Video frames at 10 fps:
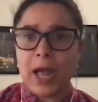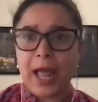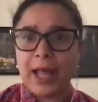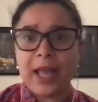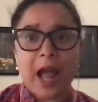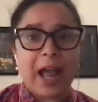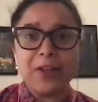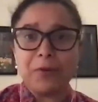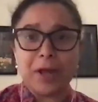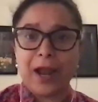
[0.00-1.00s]
And I
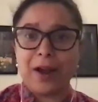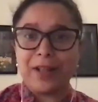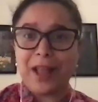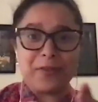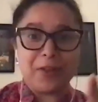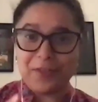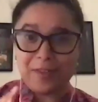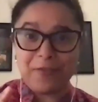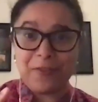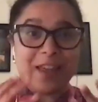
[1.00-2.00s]
don't care that there's a
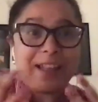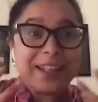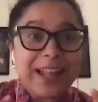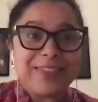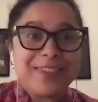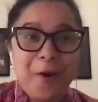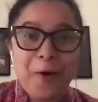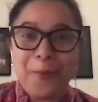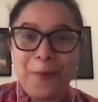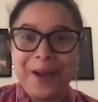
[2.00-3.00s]
difference. I think that's the
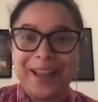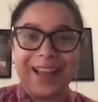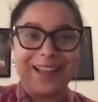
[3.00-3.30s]
whole point.